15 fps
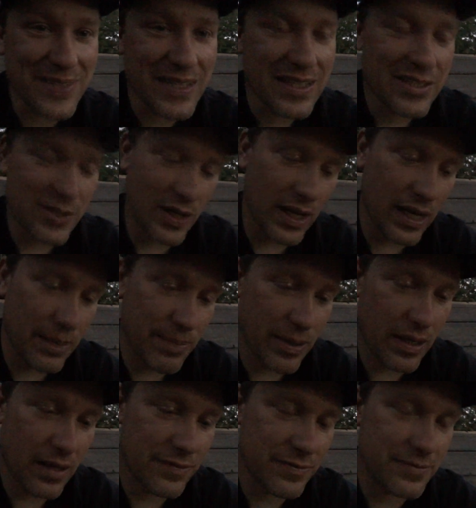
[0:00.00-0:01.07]
So I hop
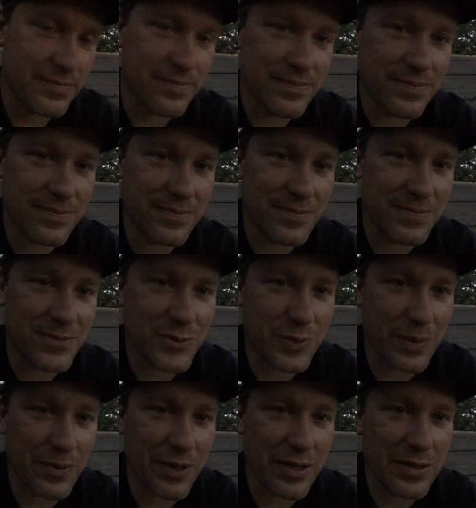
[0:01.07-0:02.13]
off,
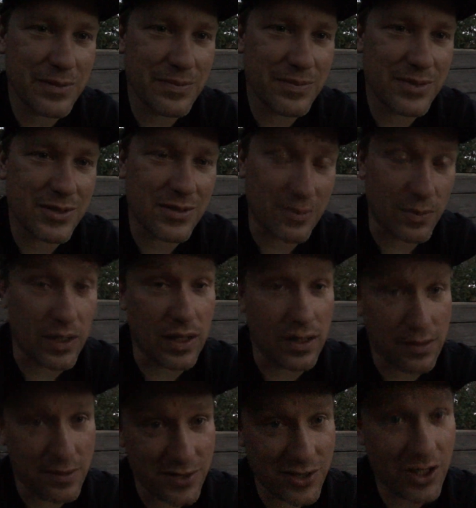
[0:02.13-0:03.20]

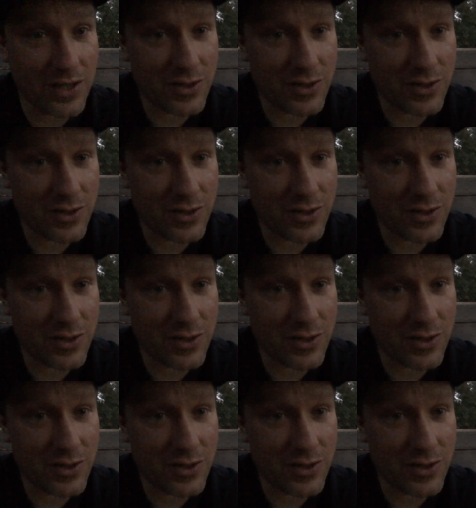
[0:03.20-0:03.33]
start